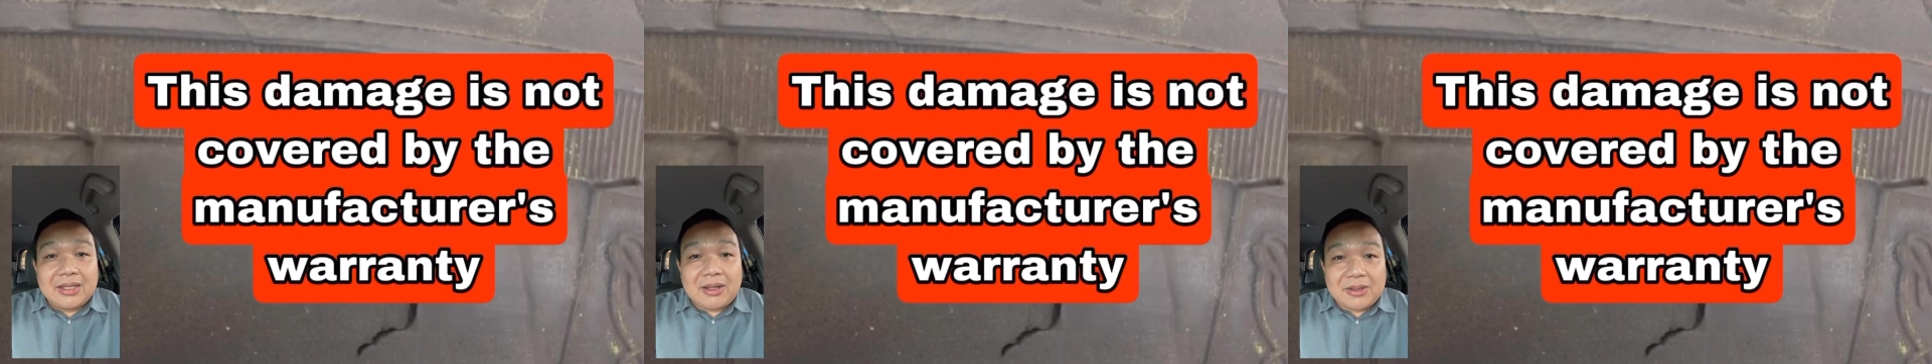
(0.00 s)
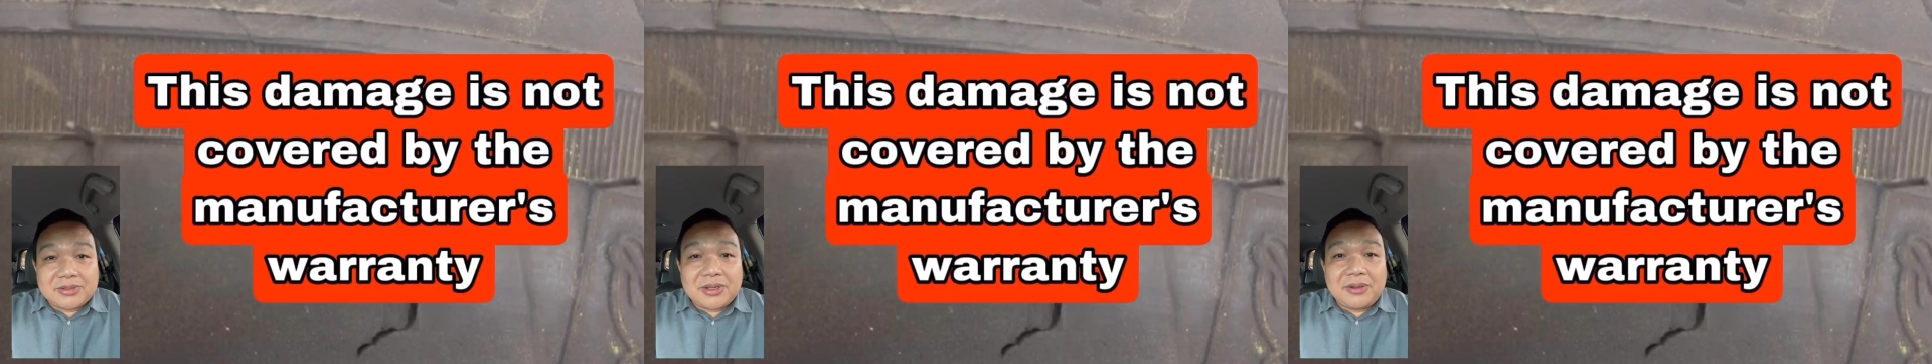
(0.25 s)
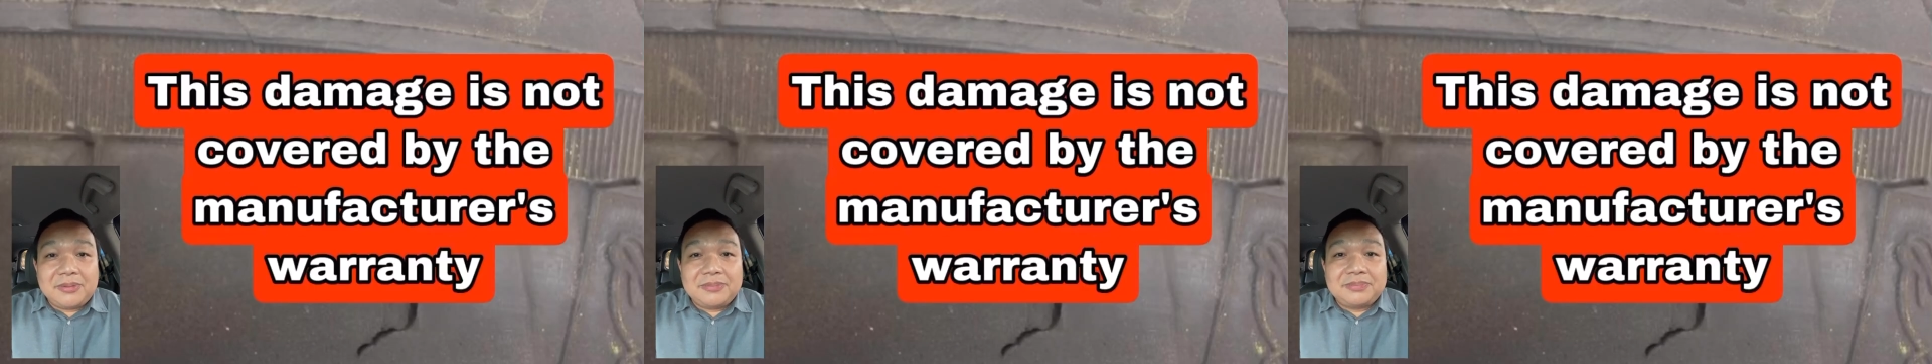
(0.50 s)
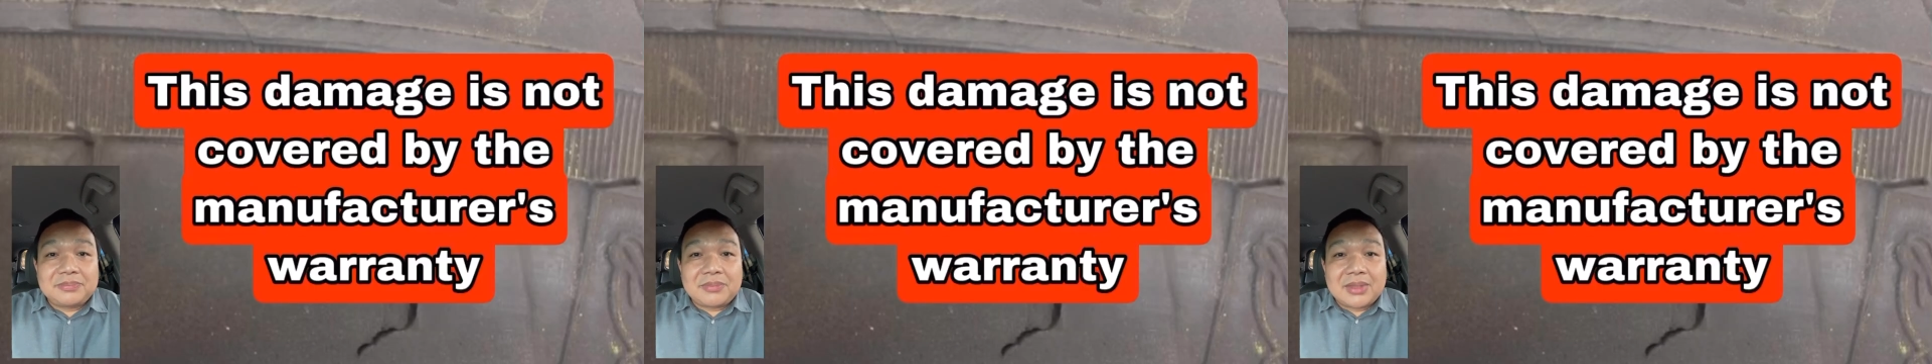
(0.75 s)
Also,
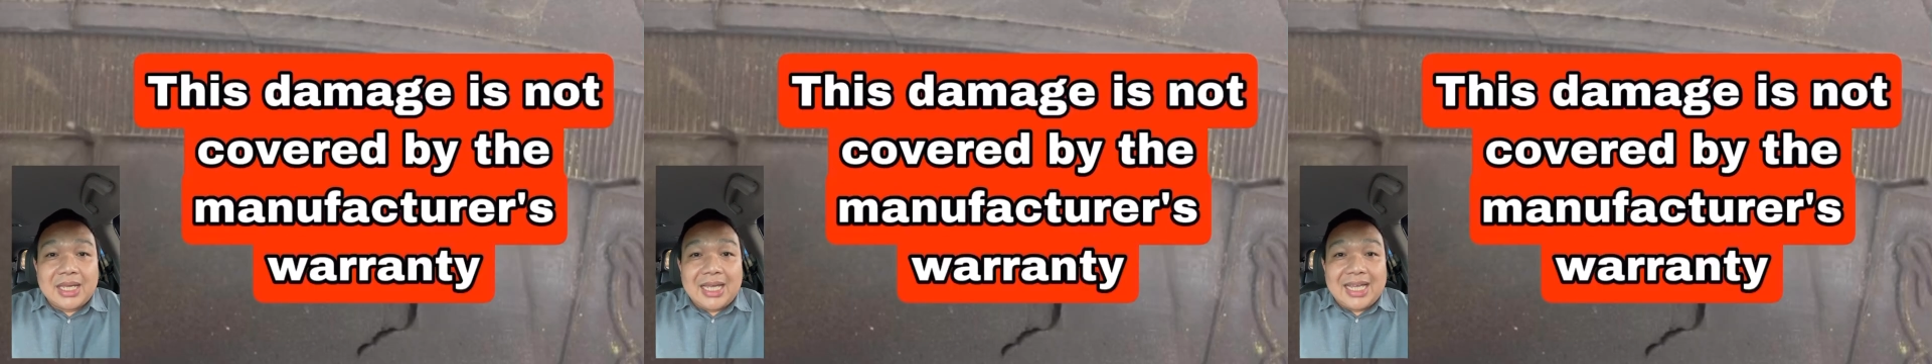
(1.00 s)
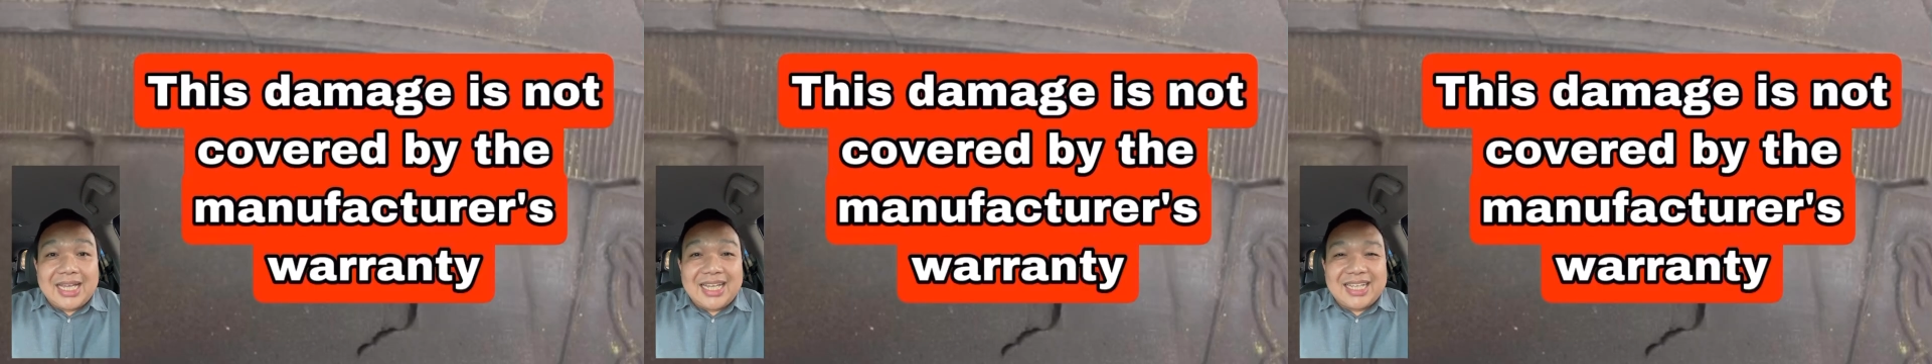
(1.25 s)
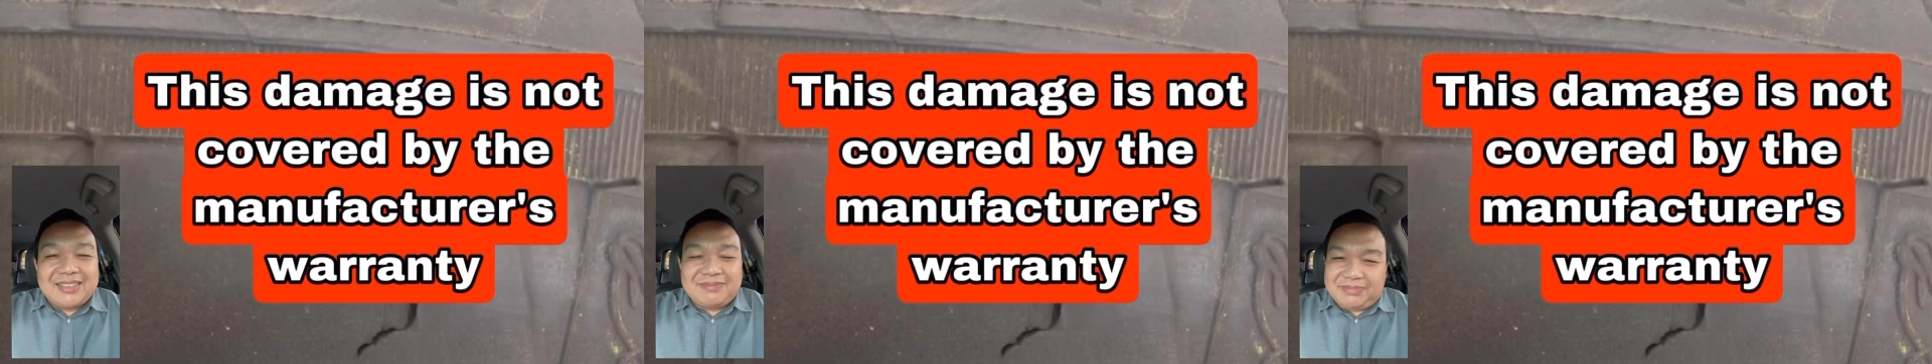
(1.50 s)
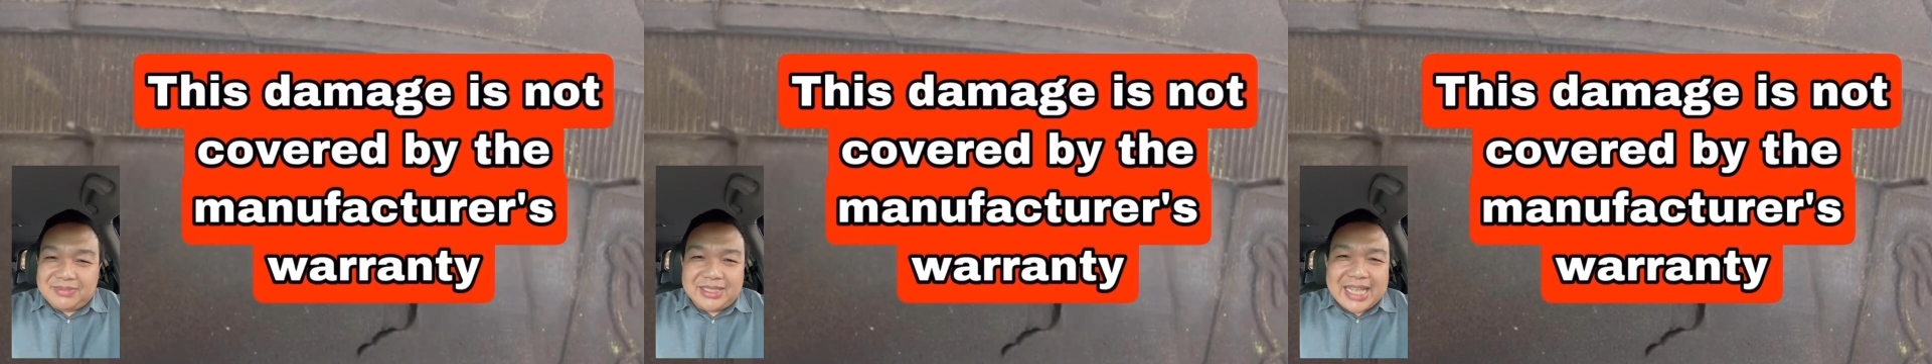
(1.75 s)

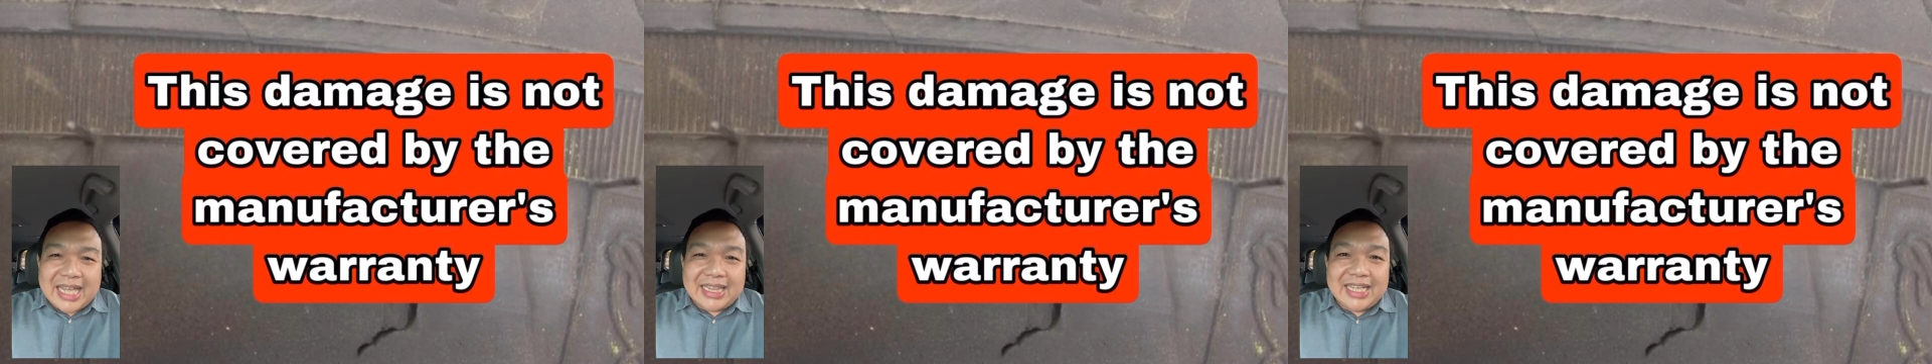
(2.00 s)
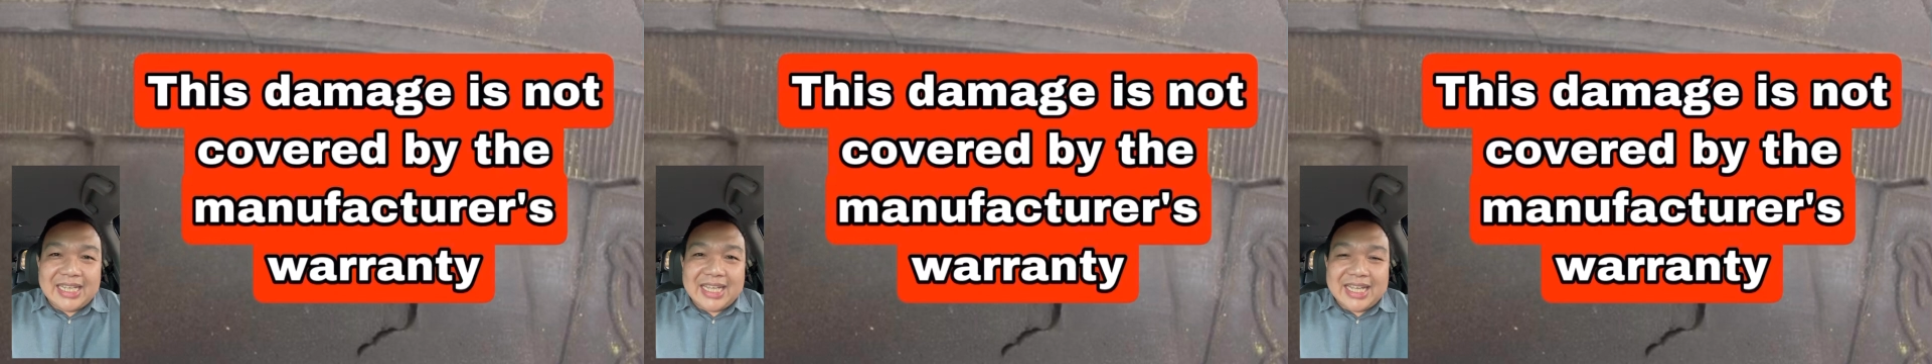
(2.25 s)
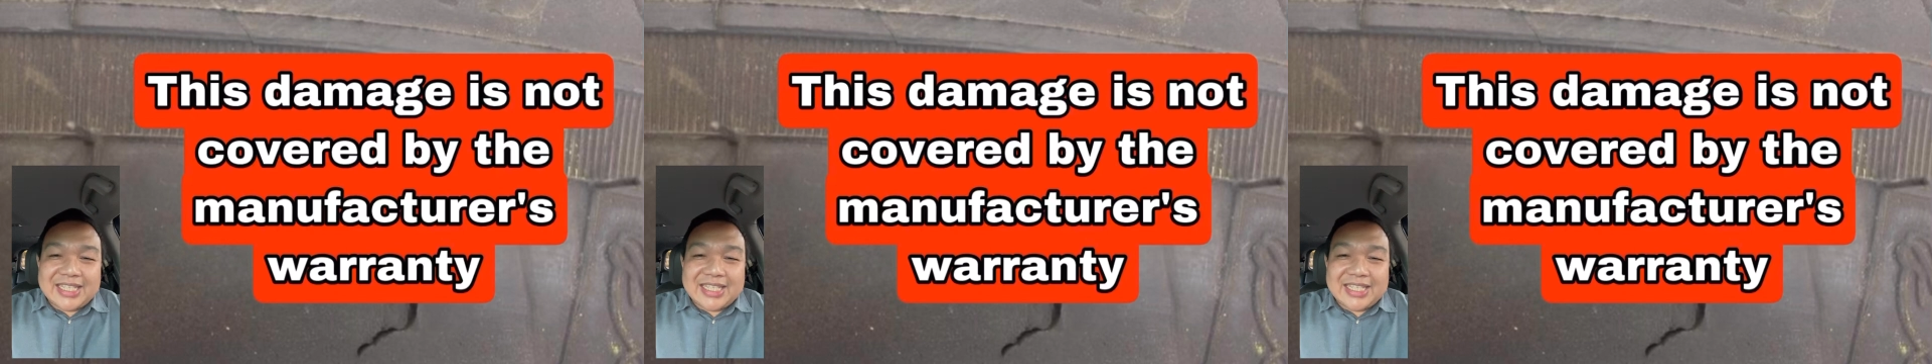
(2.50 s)
sadly,